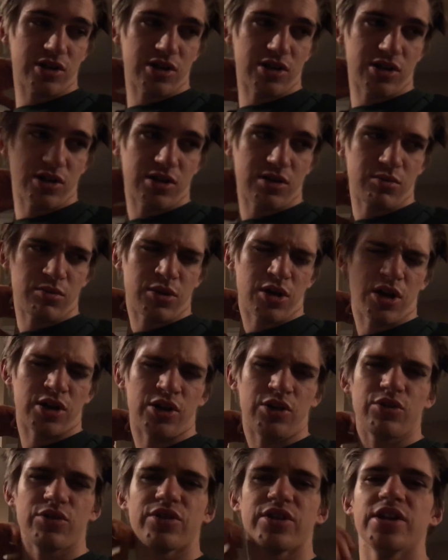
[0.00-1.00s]

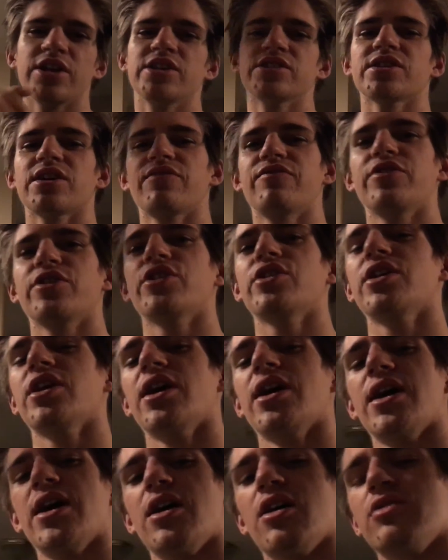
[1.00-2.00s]
Another thing is I figured
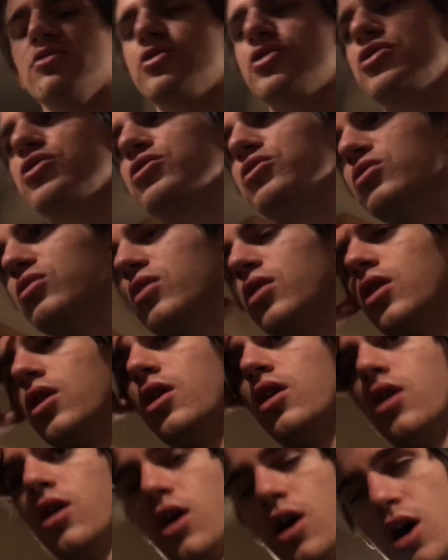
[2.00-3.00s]
out how to
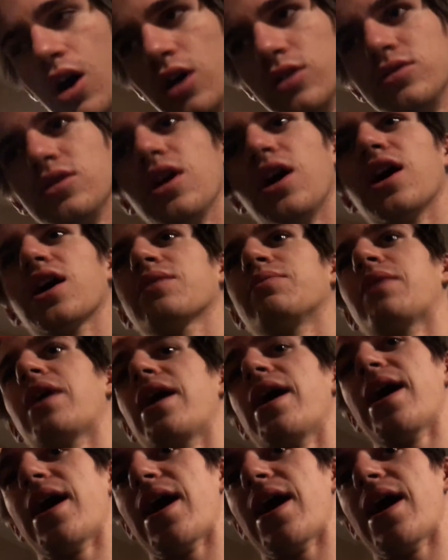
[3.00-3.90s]
unlock my